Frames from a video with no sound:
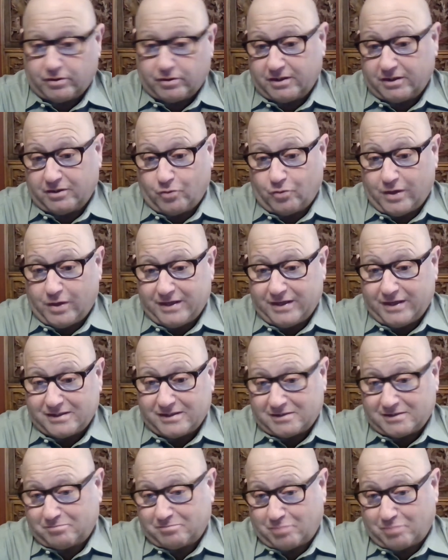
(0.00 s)
really the way
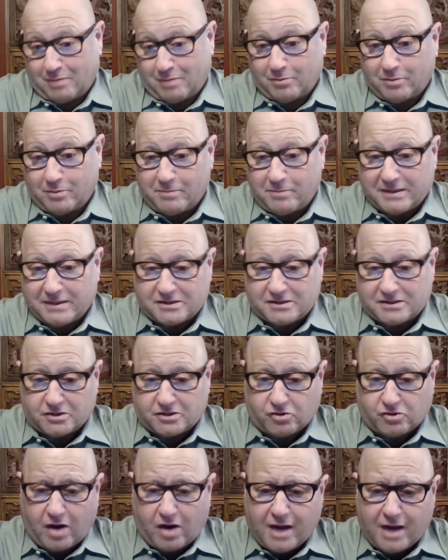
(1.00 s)
it's probably
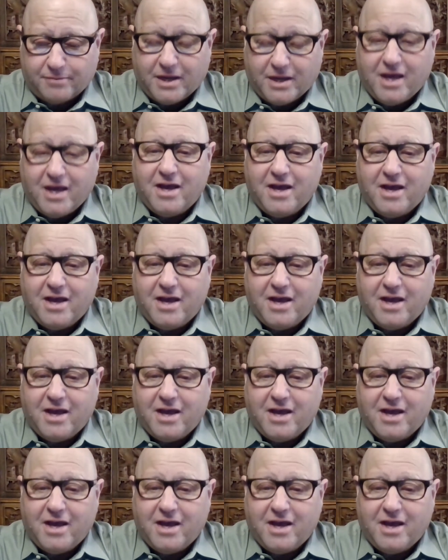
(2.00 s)
best described.